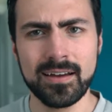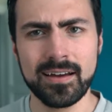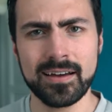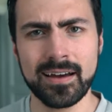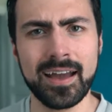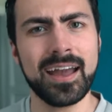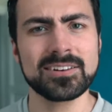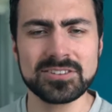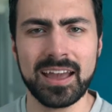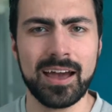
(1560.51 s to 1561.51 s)
I
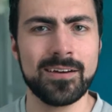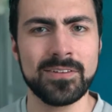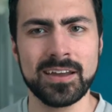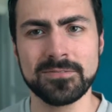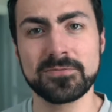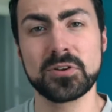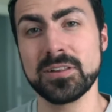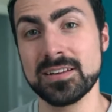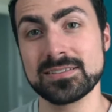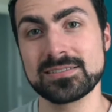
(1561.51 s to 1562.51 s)
actually have a free
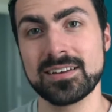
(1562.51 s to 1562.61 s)
list